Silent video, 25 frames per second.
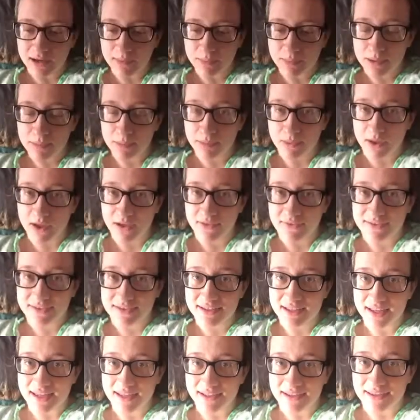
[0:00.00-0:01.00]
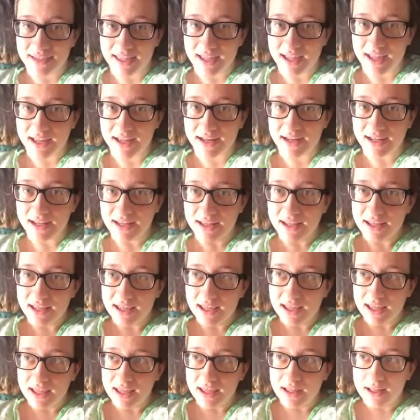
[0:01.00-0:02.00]
lot of people have said that
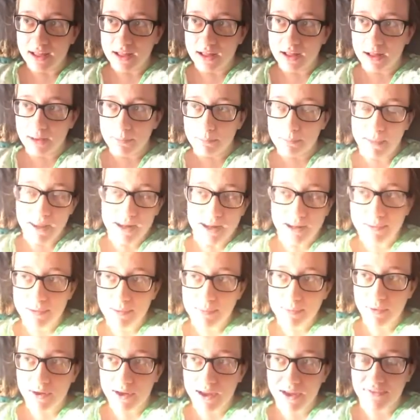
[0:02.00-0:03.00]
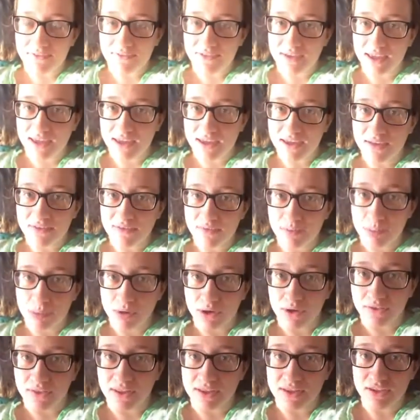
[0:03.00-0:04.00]
many people have gave
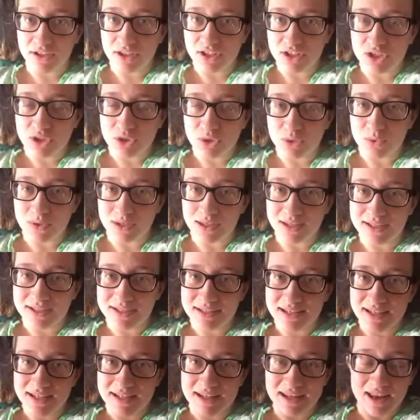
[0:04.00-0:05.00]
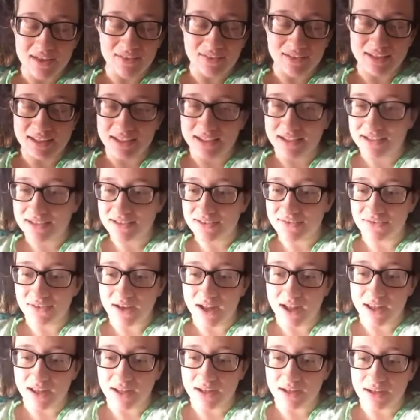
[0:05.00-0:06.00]
birth at 32 weeks and everything is
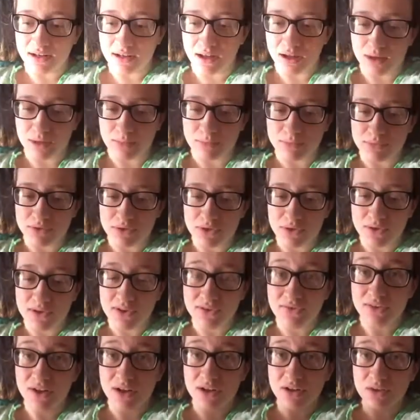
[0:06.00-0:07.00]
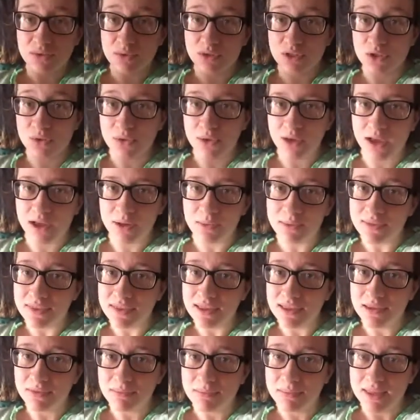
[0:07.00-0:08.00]
fine. So as far as what's going on
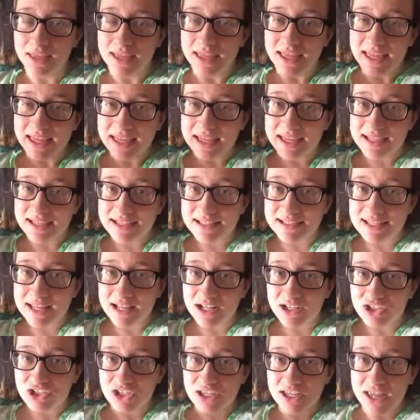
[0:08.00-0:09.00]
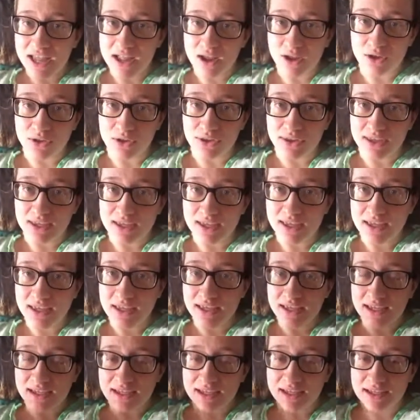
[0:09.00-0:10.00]
with him, he's actually
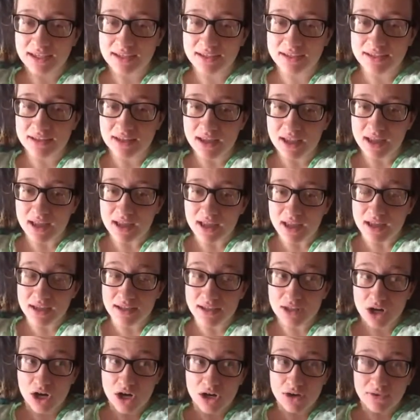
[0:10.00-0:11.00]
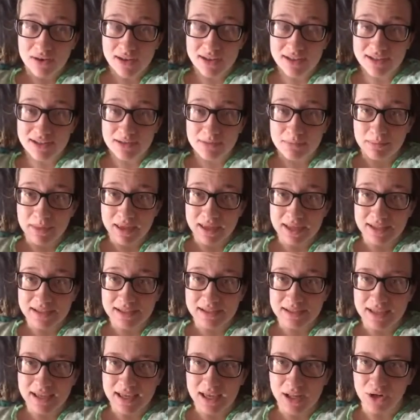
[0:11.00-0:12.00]
healthy. His heart rate is
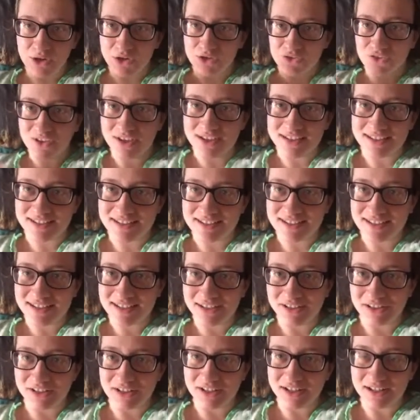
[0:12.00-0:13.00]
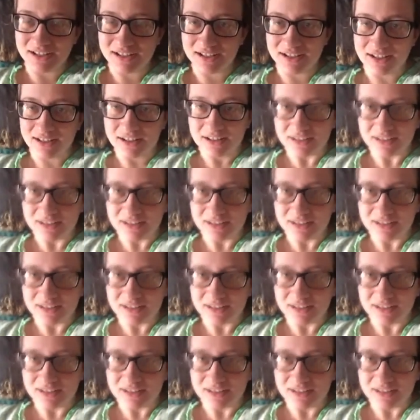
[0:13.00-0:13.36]
amazing. I don't know if you guys can hear it.